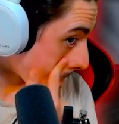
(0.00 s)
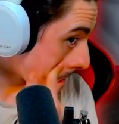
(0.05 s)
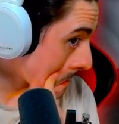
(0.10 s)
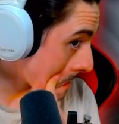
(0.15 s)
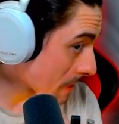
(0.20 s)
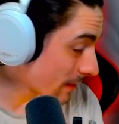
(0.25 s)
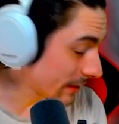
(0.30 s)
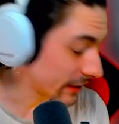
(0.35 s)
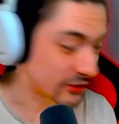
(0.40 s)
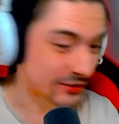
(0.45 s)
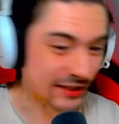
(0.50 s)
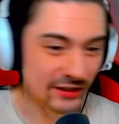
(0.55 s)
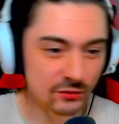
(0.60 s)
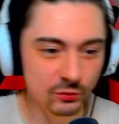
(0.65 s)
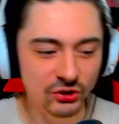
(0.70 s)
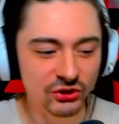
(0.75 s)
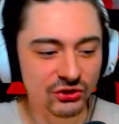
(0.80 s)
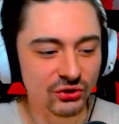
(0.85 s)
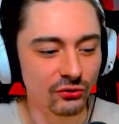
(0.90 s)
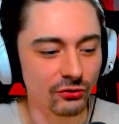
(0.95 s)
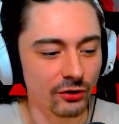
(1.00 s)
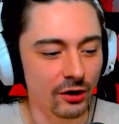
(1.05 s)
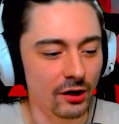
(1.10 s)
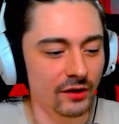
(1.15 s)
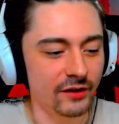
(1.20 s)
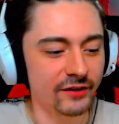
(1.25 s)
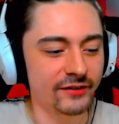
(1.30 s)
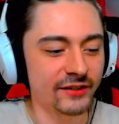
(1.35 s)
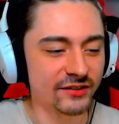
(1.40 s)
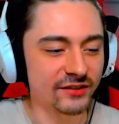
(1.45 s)
Yeah, because as we saw
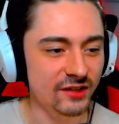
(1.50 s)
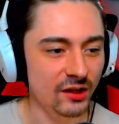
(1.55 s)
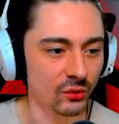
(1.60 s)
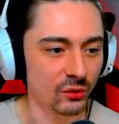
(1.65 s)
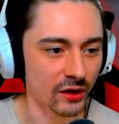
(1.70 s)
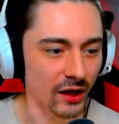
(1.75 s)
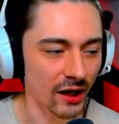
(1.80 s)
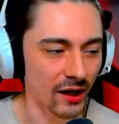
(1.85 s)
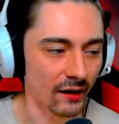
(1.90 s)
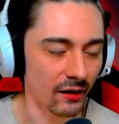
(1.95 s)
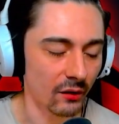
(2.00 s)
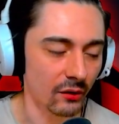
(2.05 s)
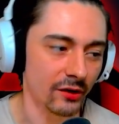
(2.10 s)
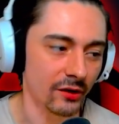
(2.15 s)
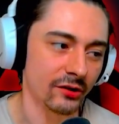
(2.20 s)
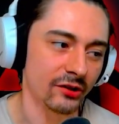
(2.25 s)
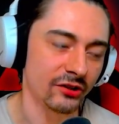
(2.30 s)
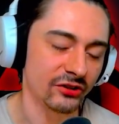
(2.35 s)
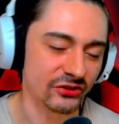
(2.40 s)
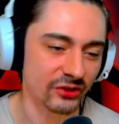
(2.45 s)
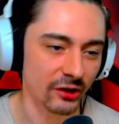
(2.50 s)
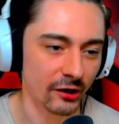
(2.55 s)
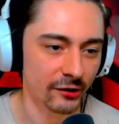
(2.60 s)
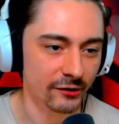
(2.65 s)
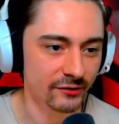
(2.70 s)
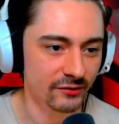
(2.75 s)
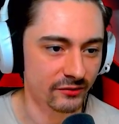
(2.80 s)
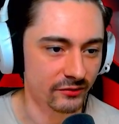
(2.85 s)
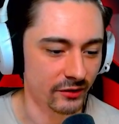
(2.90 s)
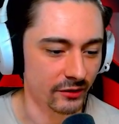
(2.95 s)
earlier, there's a little cutout in the side,
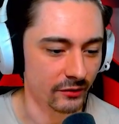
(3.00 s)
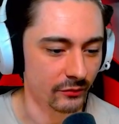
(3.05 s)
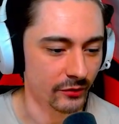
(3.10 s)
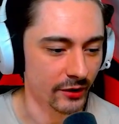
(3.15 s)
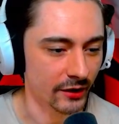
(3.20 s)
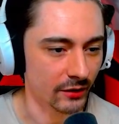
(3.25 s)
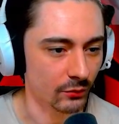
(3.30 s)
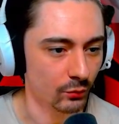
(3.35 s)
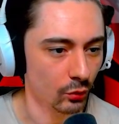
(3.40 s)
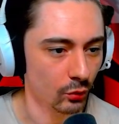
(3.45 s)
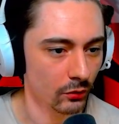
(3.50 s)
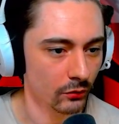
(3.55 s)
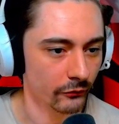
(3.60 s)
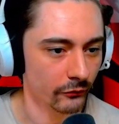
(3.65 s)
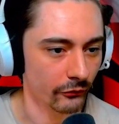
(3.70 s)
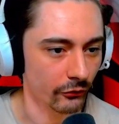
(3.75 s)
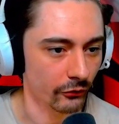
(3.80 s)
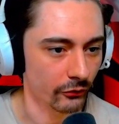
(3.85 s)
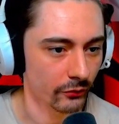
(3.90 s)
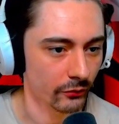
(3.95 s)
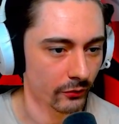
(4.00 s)
isn't there, where they can walk through.